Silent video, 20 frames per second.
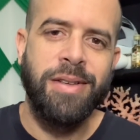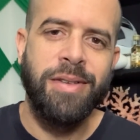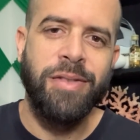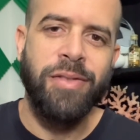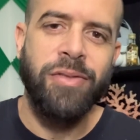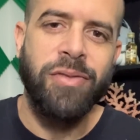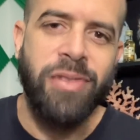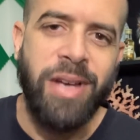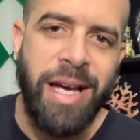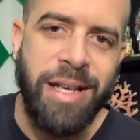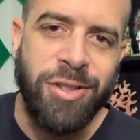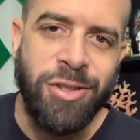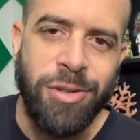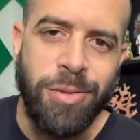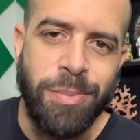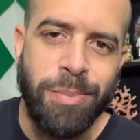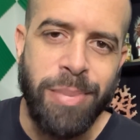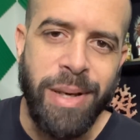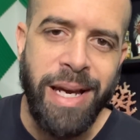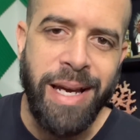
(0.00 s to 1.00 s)
Vacuum
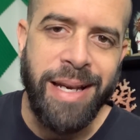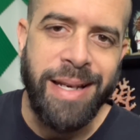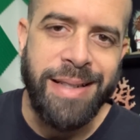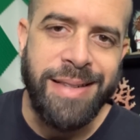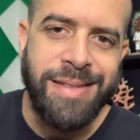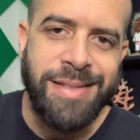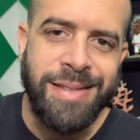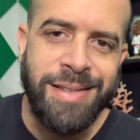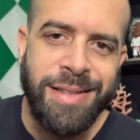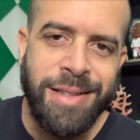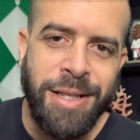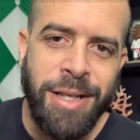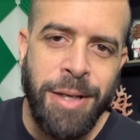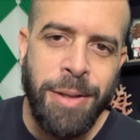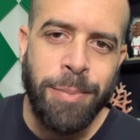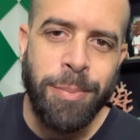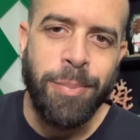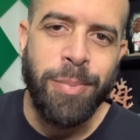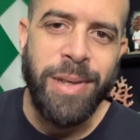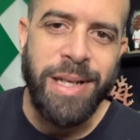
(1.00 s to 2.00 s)
bags.
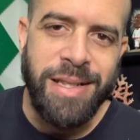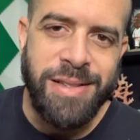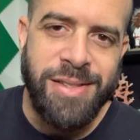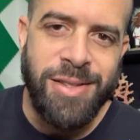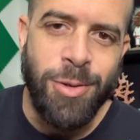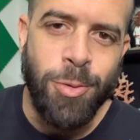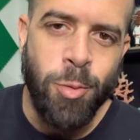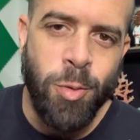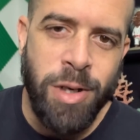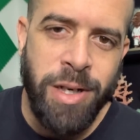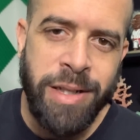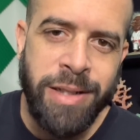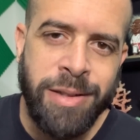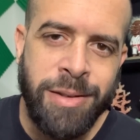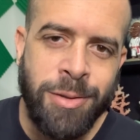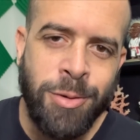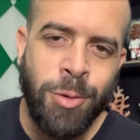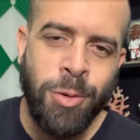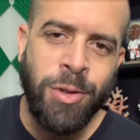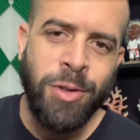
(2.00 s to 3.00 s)
But it's the one,
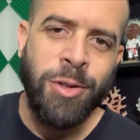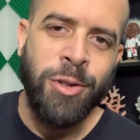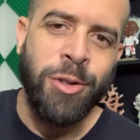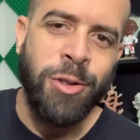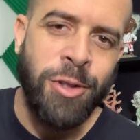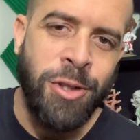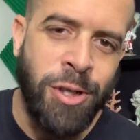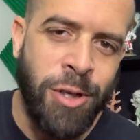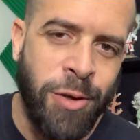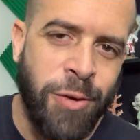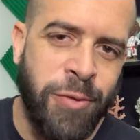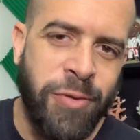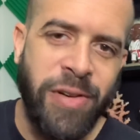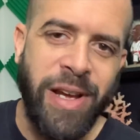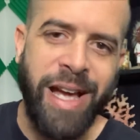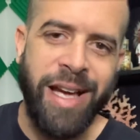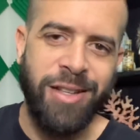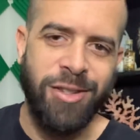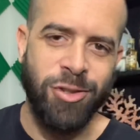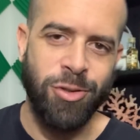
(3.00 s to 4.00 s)
no
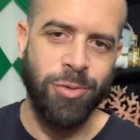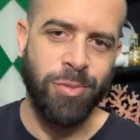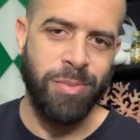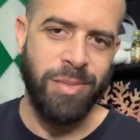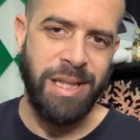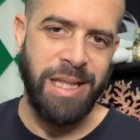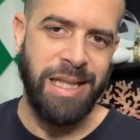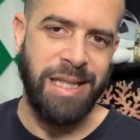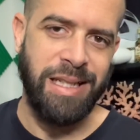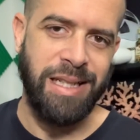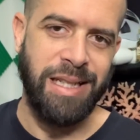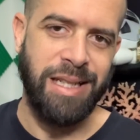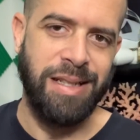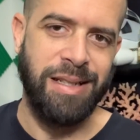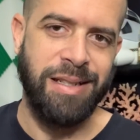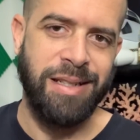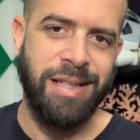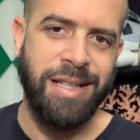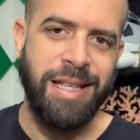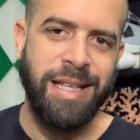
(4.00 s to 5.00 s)
vacuum needed.
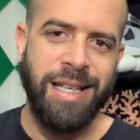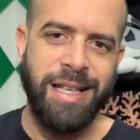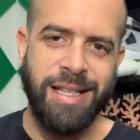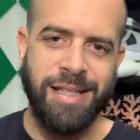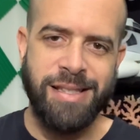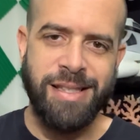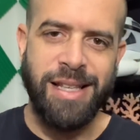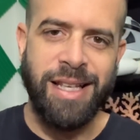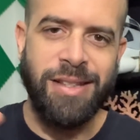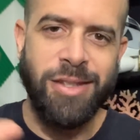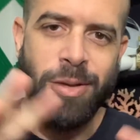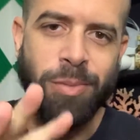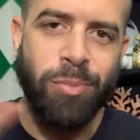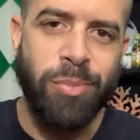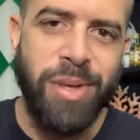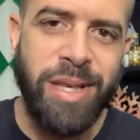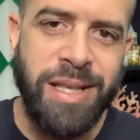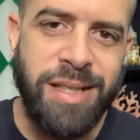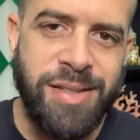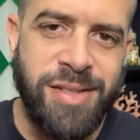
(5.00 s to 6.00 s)
It's like the
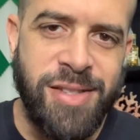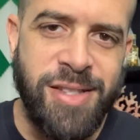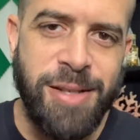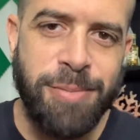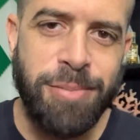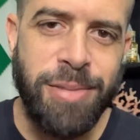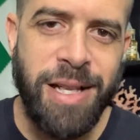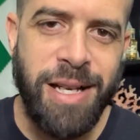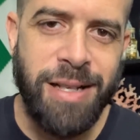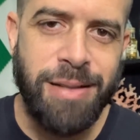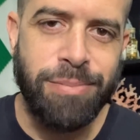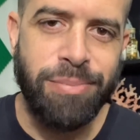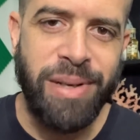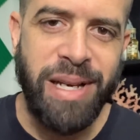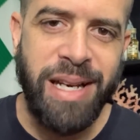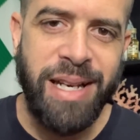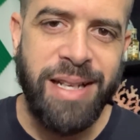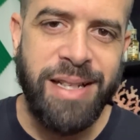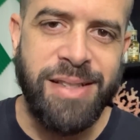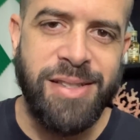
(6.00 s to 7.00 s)
big Ziploc
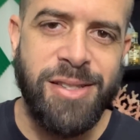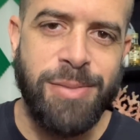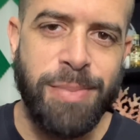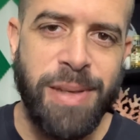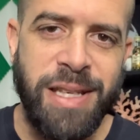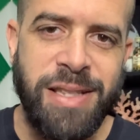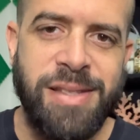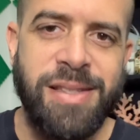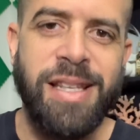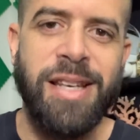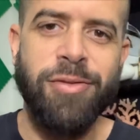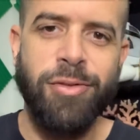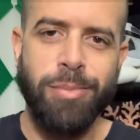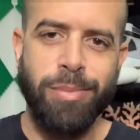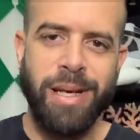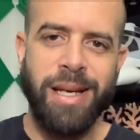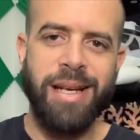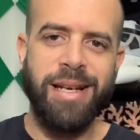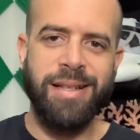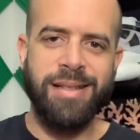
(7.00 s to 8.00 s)
bags, Space Saver
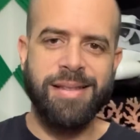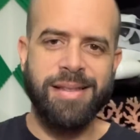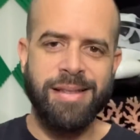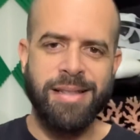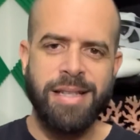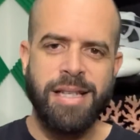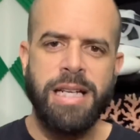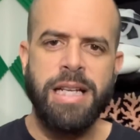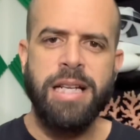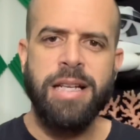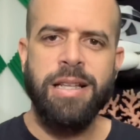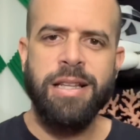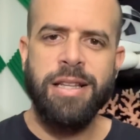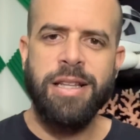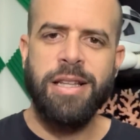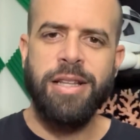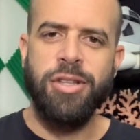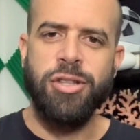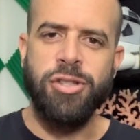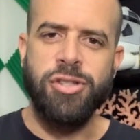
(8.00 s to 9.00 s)
bags.
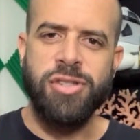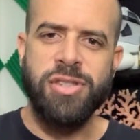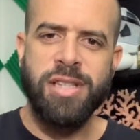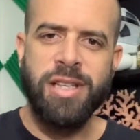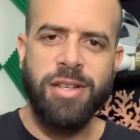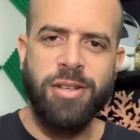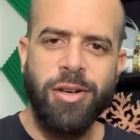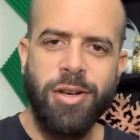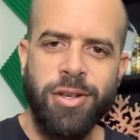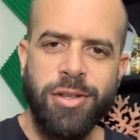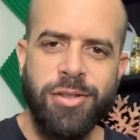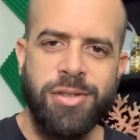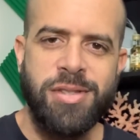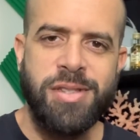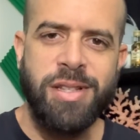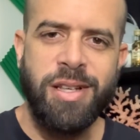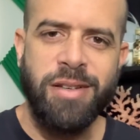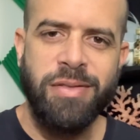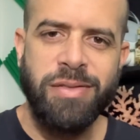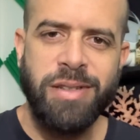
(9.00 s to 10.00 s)
You stick all your
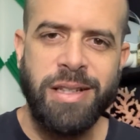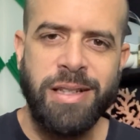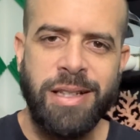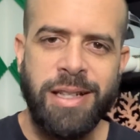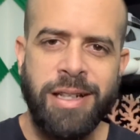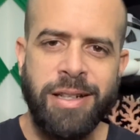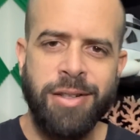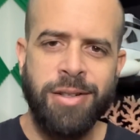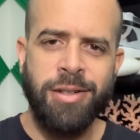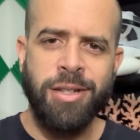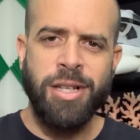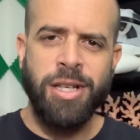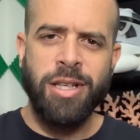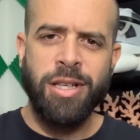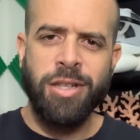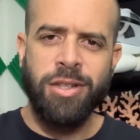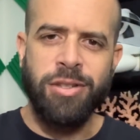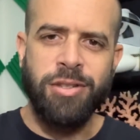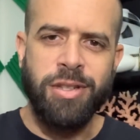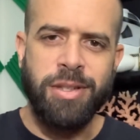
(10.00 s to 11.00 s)
stuff in there,
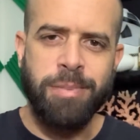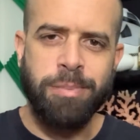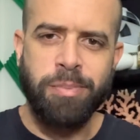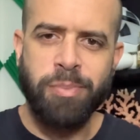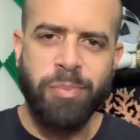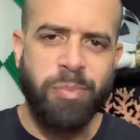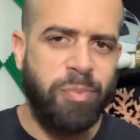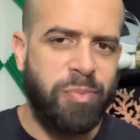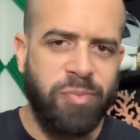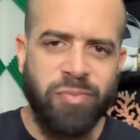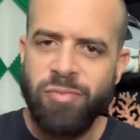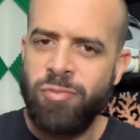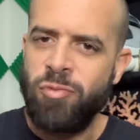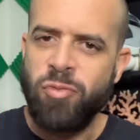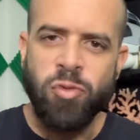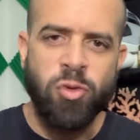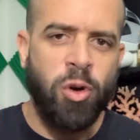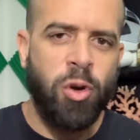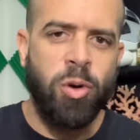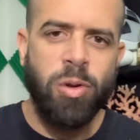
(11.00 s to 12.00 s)
you
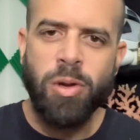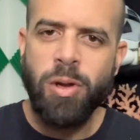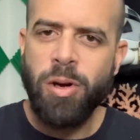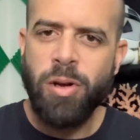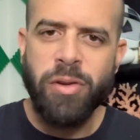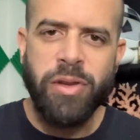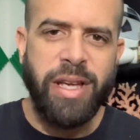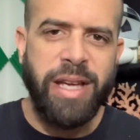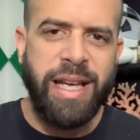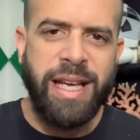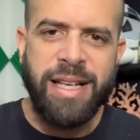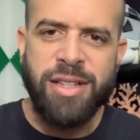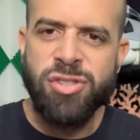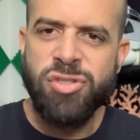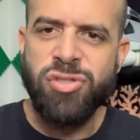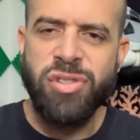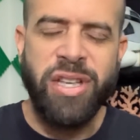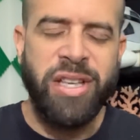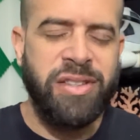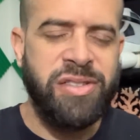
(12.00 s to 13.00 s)
roll all the
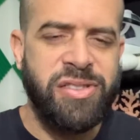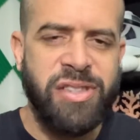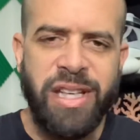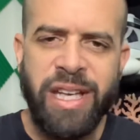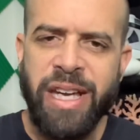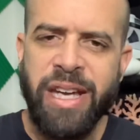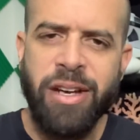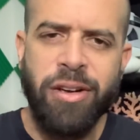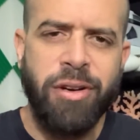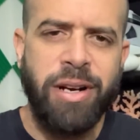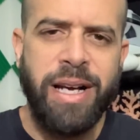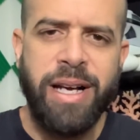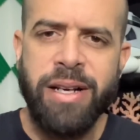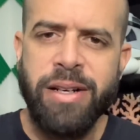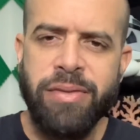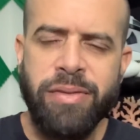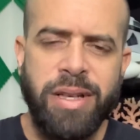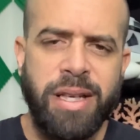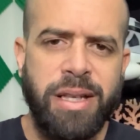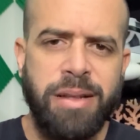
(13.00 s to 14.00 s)
excess air out of
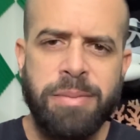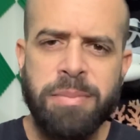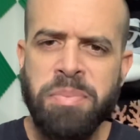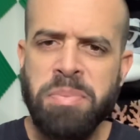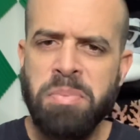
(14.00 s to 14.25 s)
it,